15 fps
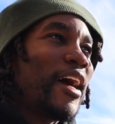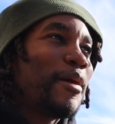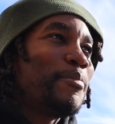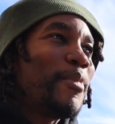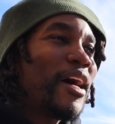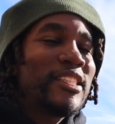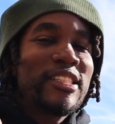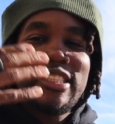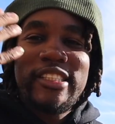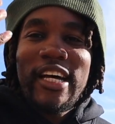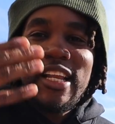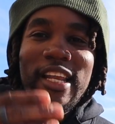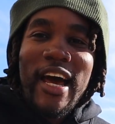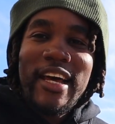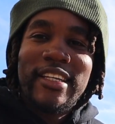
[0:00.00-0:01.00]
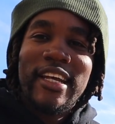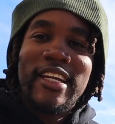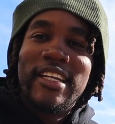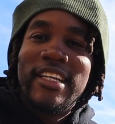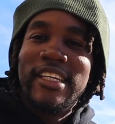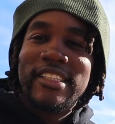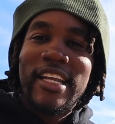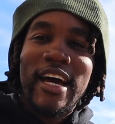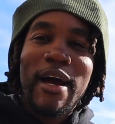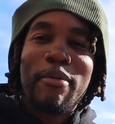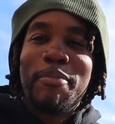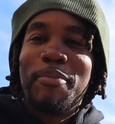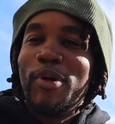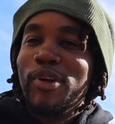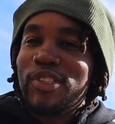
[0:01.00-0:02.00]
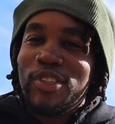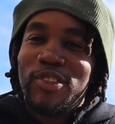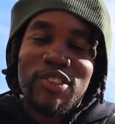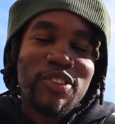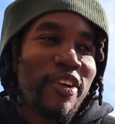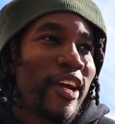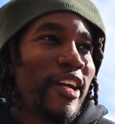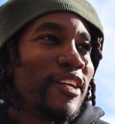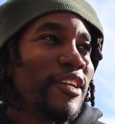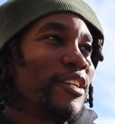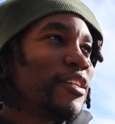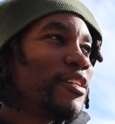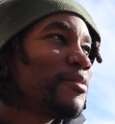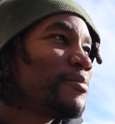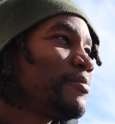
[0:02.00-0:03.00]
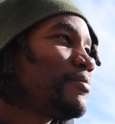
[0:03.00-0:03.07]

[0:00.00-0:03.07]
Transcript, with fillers: Like my shell identity is like I'm a personal trainer,